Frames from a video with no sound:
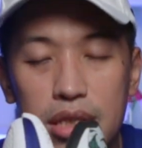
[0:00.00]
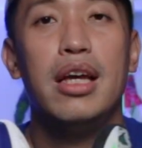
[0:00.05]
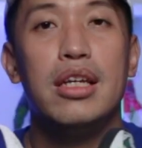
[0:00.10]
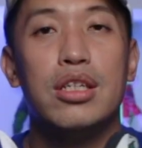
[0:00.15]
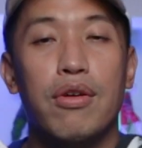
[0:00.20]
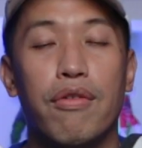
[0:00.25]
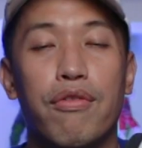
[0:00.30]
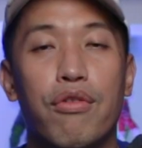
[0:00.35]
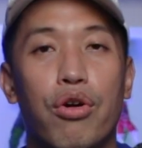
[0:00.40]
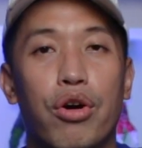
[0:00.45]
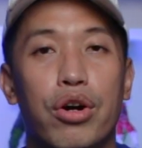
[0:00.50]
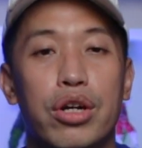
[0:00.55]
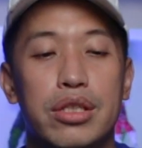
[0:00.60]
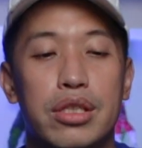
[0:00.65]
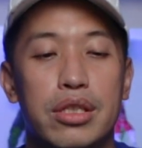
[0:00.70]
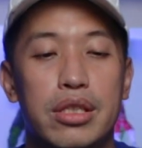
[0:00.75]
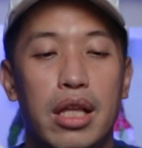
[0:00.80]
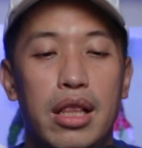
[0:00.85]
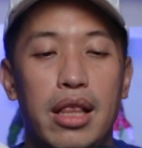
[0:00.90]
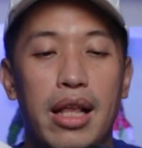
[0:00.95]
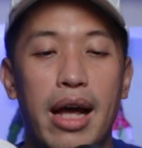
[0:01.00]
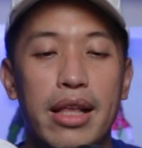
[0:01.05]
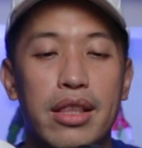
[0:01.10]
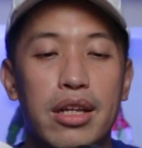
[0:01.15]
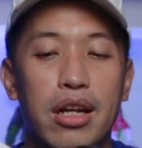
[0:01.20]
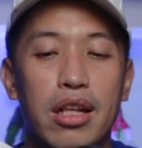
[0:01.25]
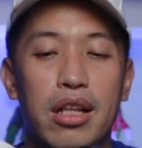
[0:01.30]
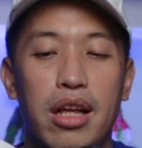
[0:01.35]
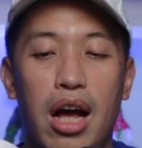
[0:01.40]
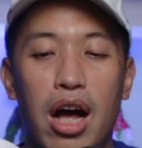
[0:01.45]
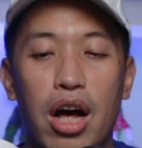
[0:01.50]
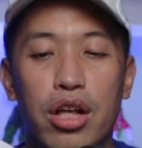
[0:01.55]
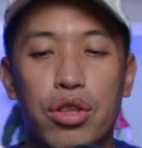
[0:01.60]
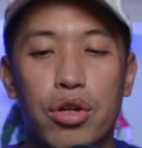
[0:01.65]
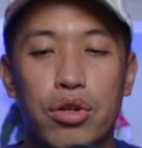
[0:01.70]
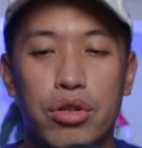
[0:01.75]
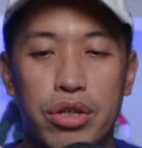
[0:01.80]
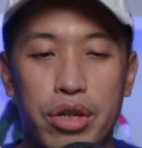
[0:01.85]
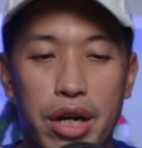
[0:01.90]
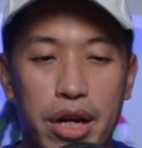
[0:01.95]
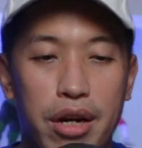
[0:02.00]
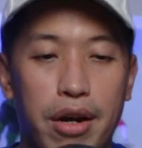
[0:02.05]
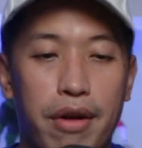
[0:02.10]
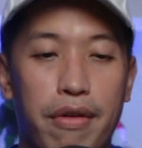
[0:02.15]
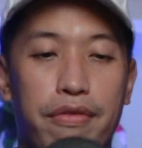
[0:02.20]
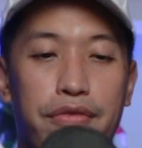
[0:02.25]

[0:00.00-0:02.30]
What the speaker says: is of course the lateral outrigger